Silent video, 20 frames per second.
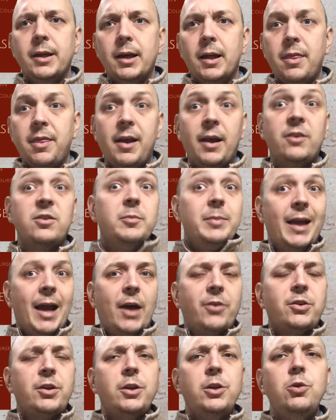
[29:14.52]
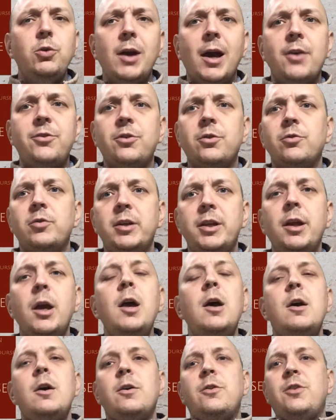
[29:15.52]
things I'll be asking you guys to read,
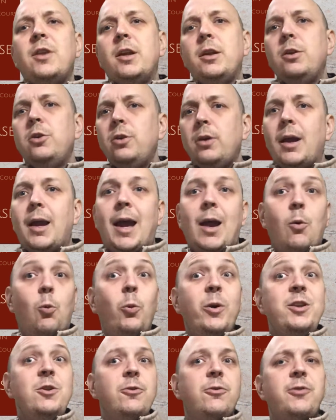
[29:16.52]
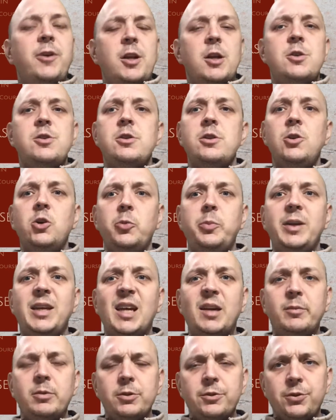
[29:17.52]
so that when you finish, you'll be
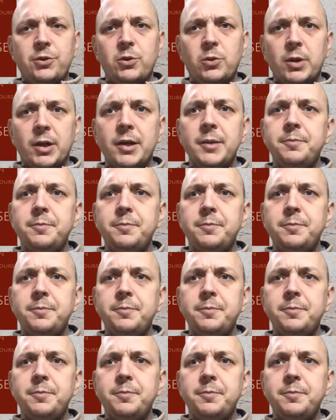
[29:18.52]
able to